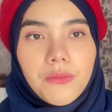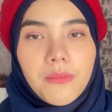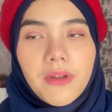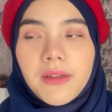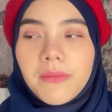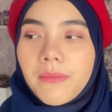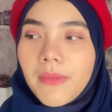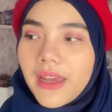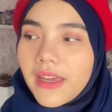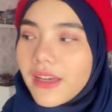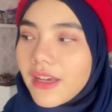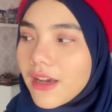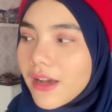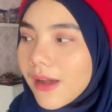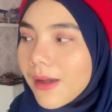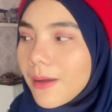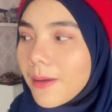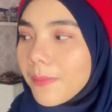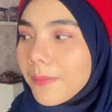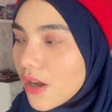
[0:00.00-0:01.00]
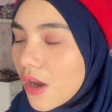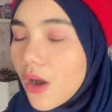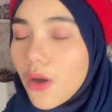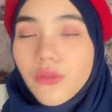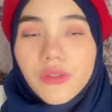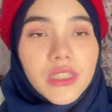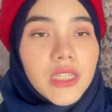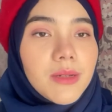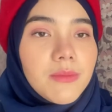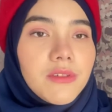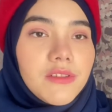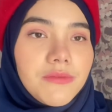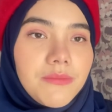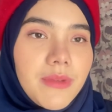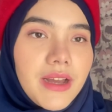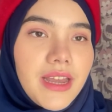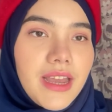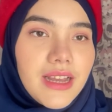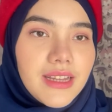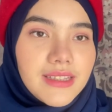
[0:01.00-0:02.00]
my makeup. Oh, some of
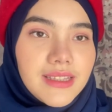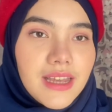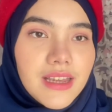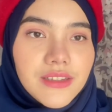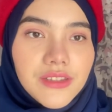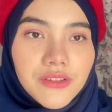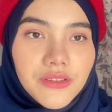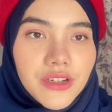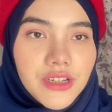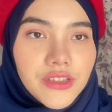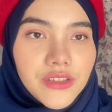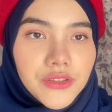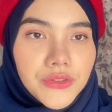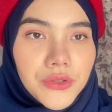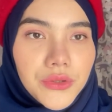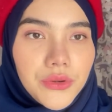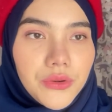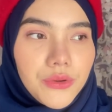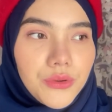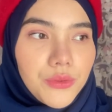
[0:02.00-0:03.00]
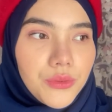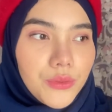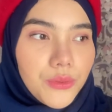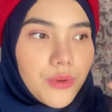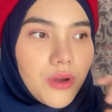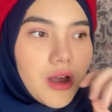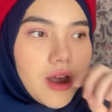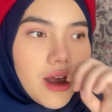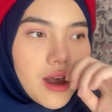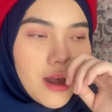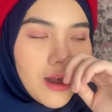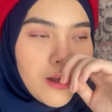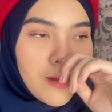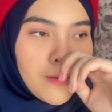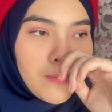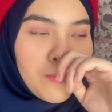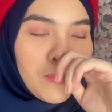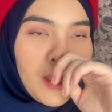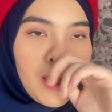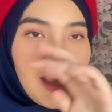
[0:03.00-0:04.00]
my accessories too.
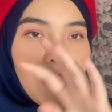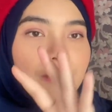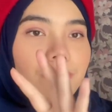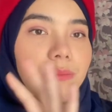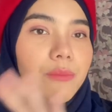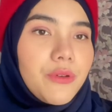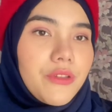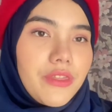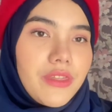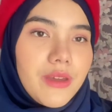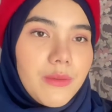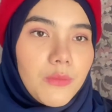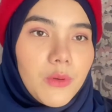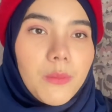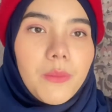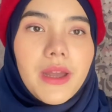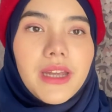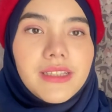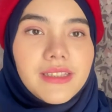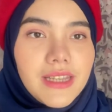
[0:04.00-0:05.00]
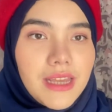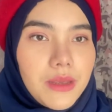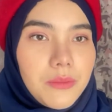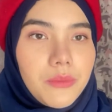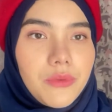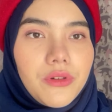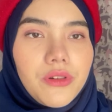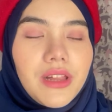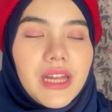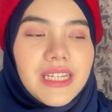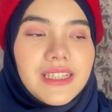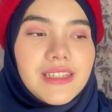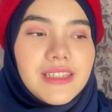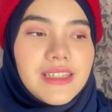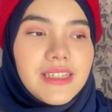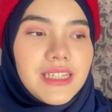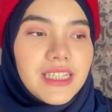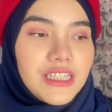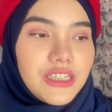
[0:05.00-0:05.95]
I have put them on my table. I just need